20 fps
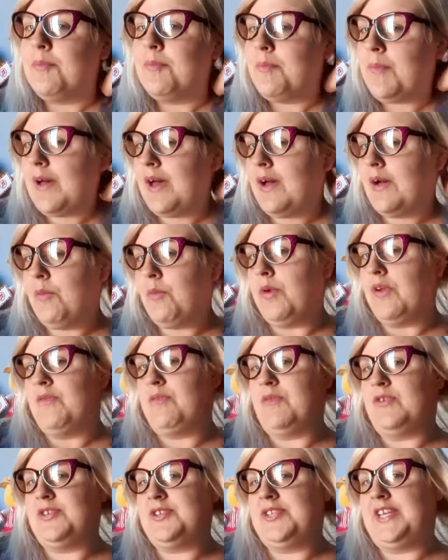but
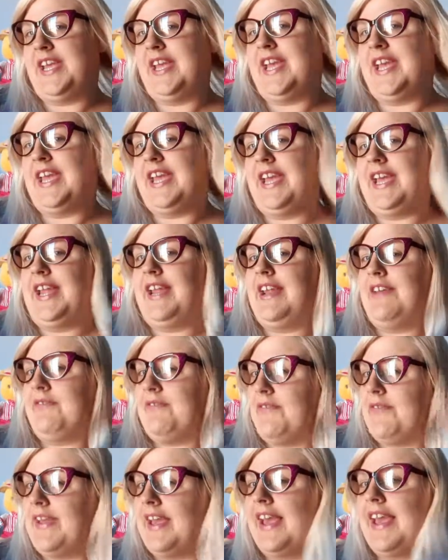with washing it and
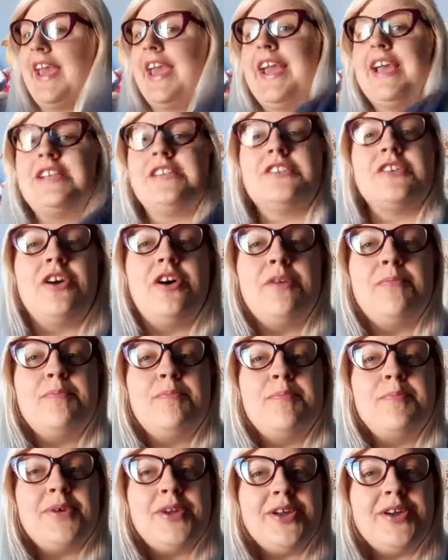everything, it's gone
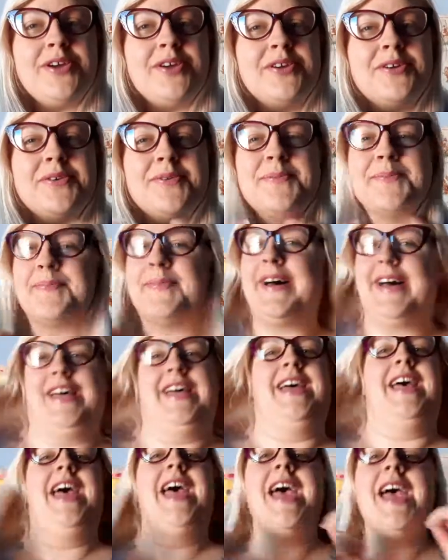blue,
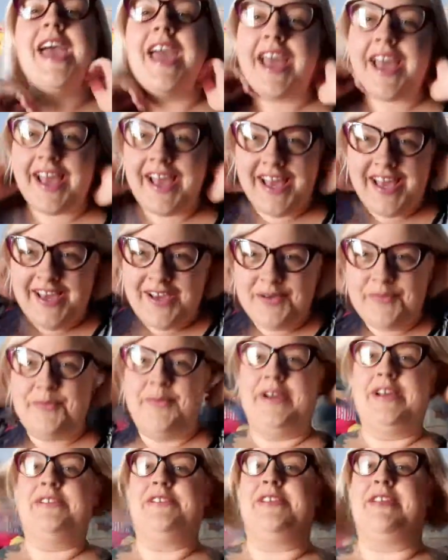but hey,
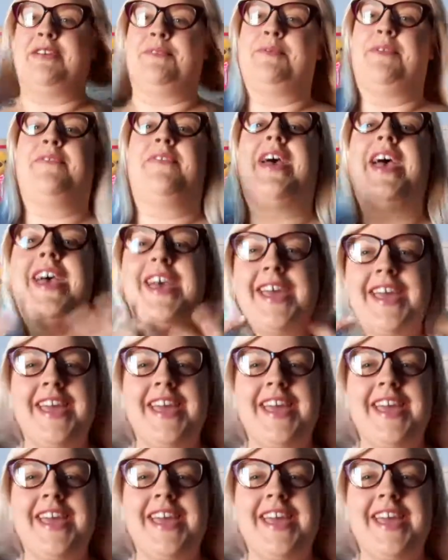we'll deal with it.